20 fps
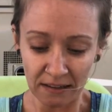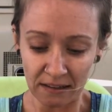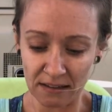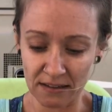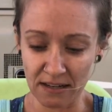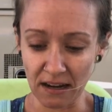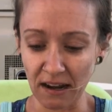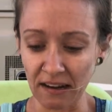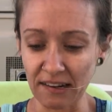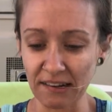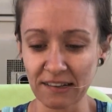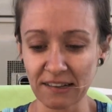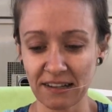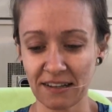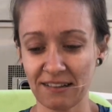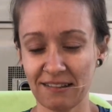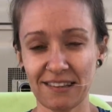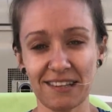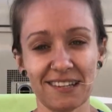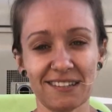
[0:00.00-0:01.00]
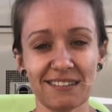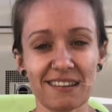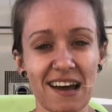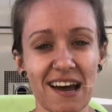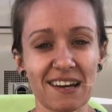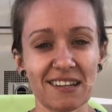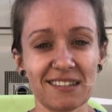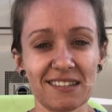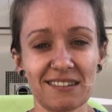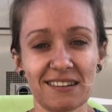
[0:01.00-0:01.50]
done these
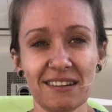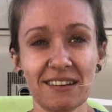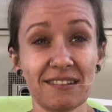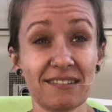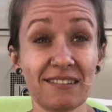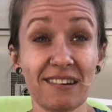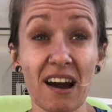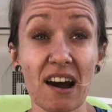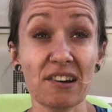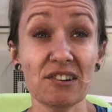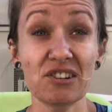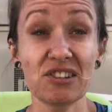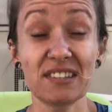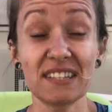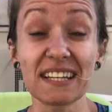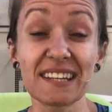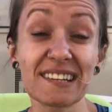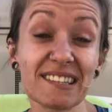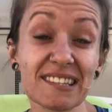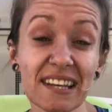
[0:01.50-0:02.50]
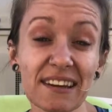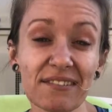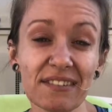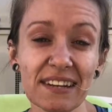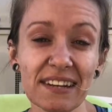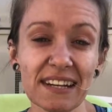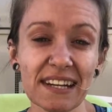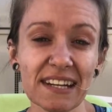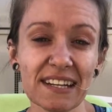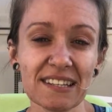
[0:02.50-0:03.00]
last, 6-7
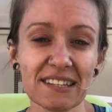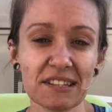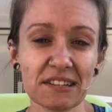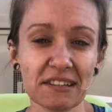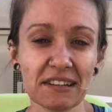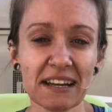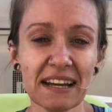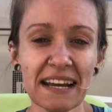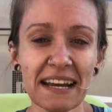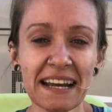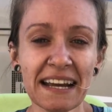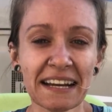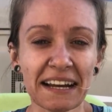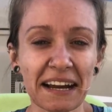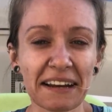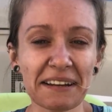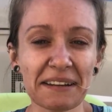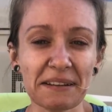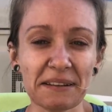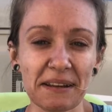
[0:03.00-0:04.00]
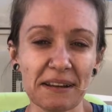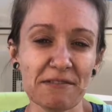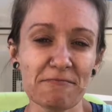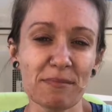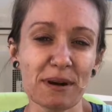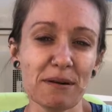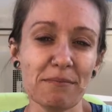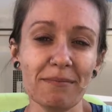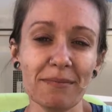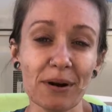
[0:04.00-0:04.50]
days to kind of get
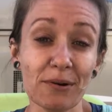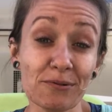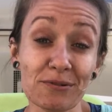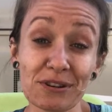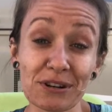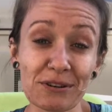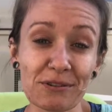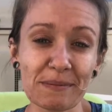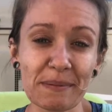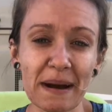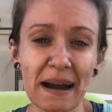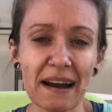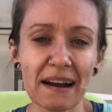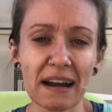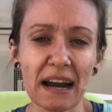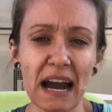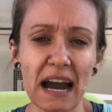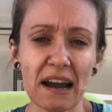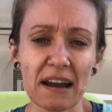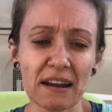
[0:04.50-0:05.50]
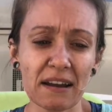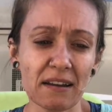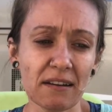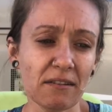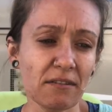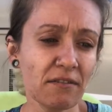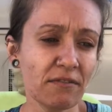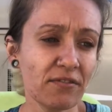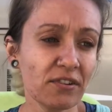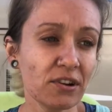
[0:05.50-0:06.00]
my mojo back, I
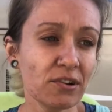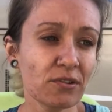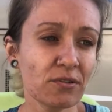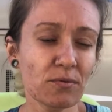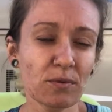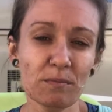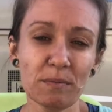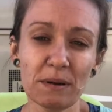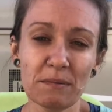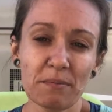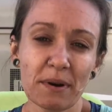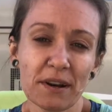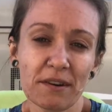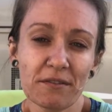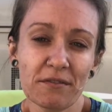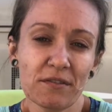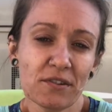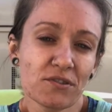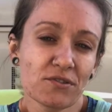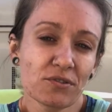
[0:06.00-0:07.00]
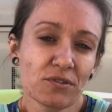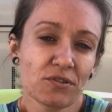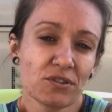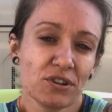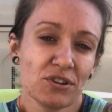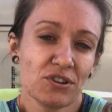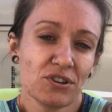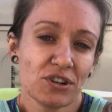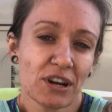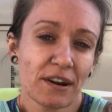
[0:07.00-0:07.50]
figured would be beneficial to
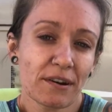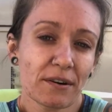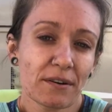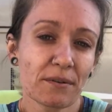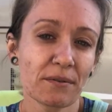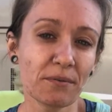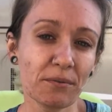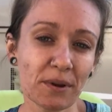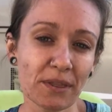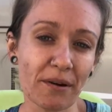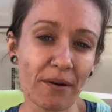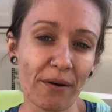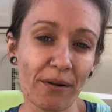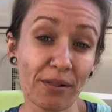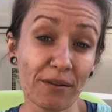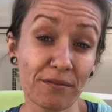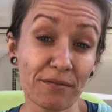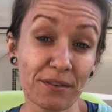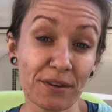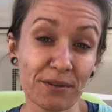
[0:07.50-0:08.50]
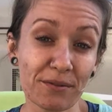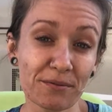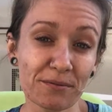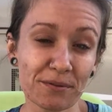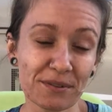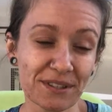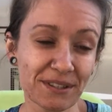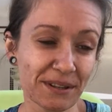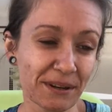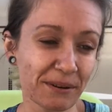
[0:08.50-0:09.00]
share with all of you.
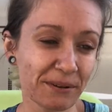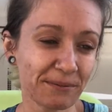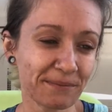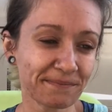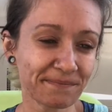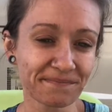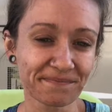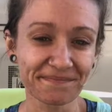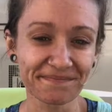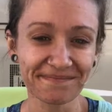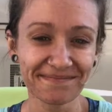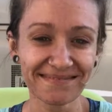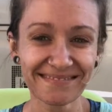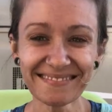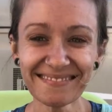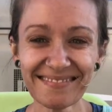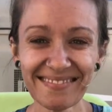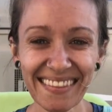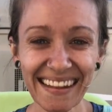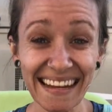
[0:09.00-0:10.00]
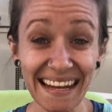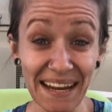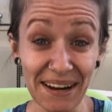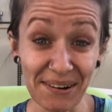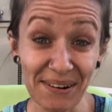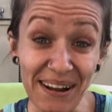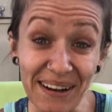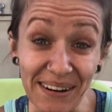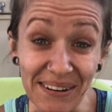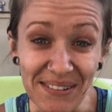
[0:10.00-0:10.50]
So here
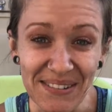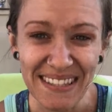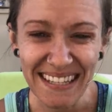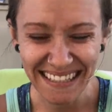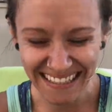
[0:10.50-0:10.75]
goes.